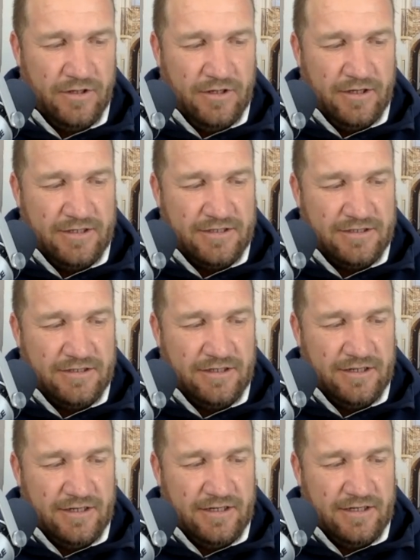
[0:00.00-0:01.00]
it's
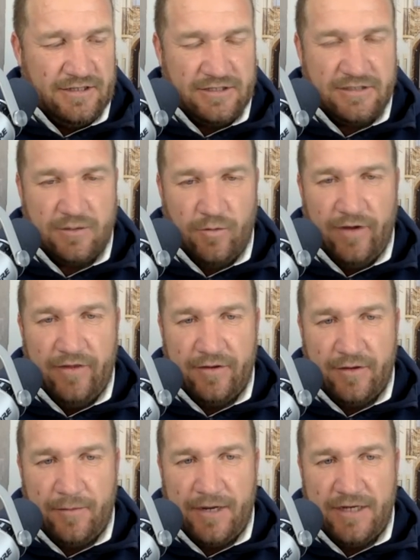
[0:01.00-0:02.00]
it, it's just the way that
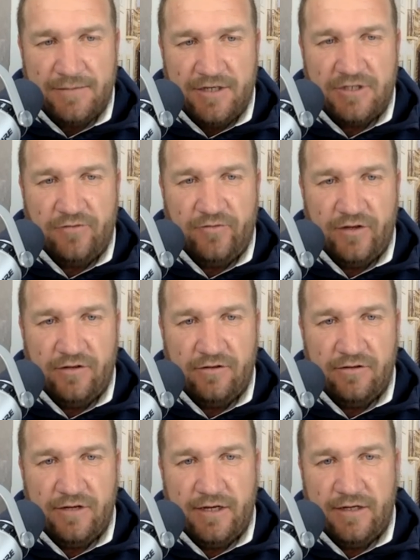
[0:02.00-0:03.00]
the place makes you feel,
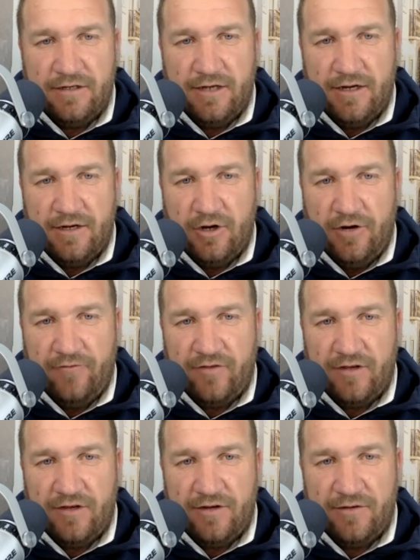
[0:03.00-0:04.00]
and and
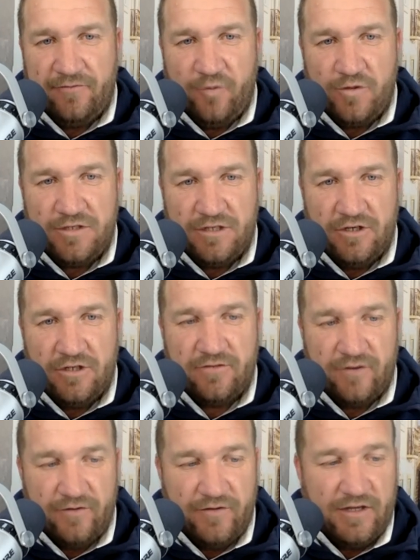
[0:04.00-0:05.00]
after 14 years of
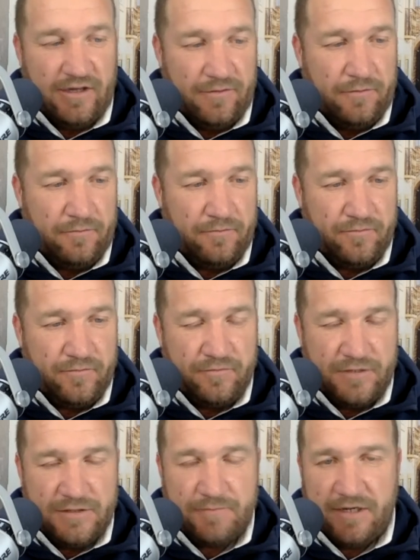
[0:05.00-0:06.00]
living here, the,
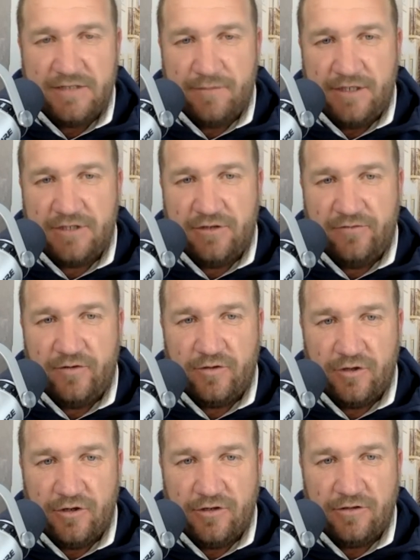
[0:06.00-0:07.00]
this place makes you feel
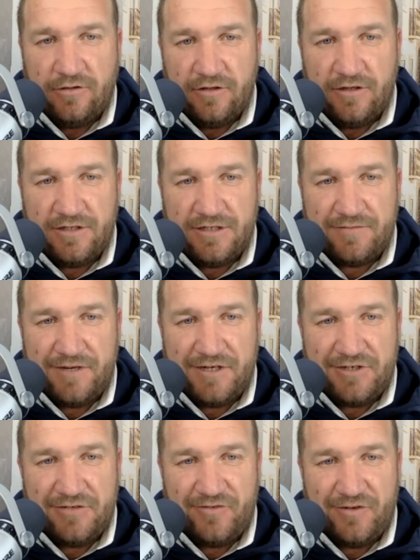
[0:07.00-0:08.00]
good. It just
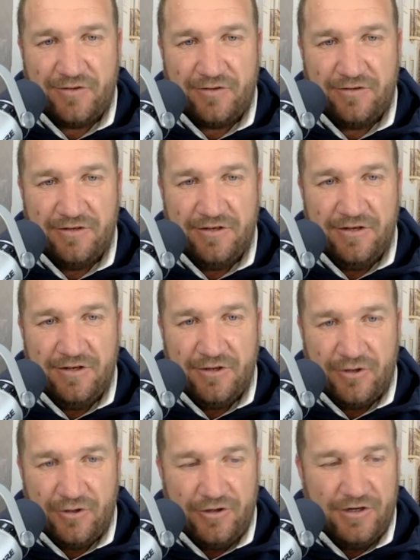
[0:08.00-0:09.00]
makes you feel
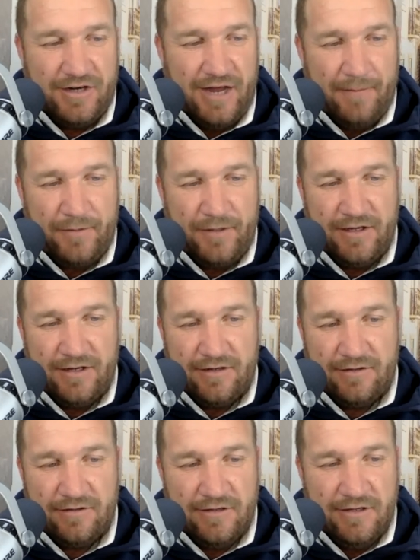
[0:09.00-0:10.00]
good and happy and